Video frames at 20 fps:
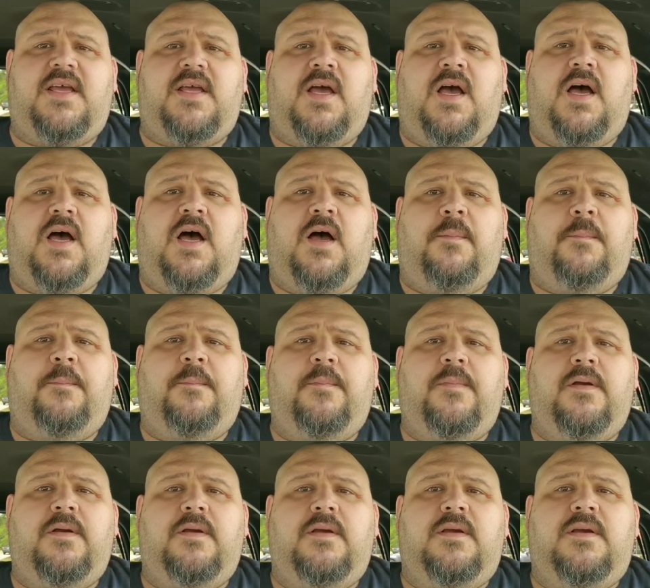Um,
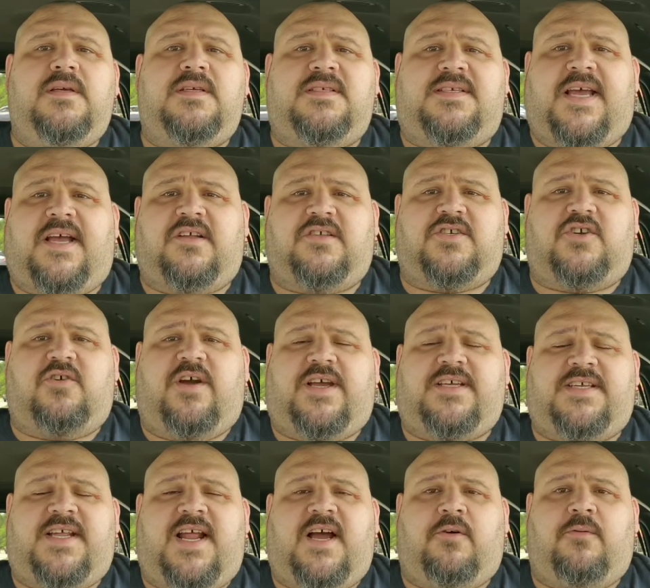sounds
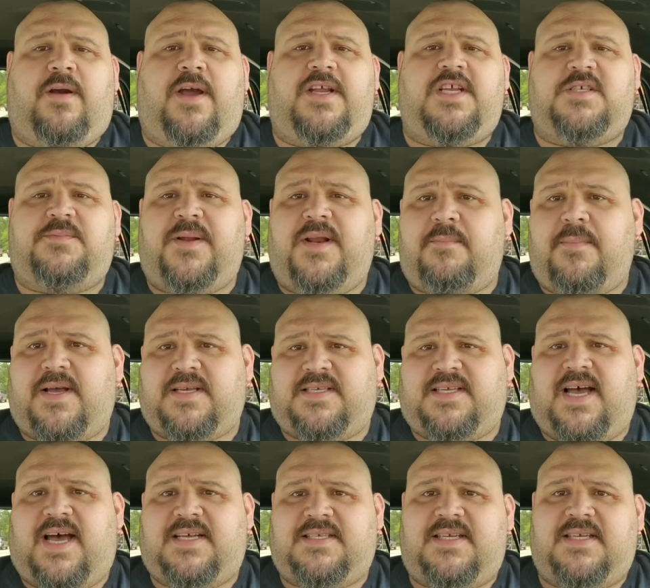crazy and outrageous, but at my
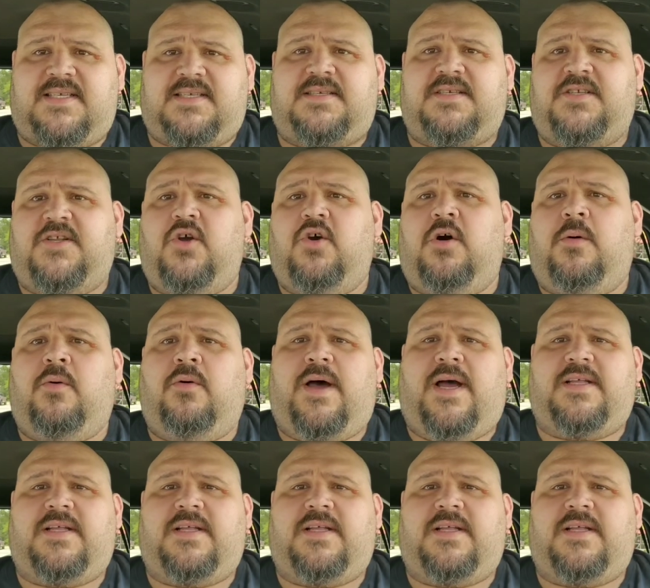size, it's doable.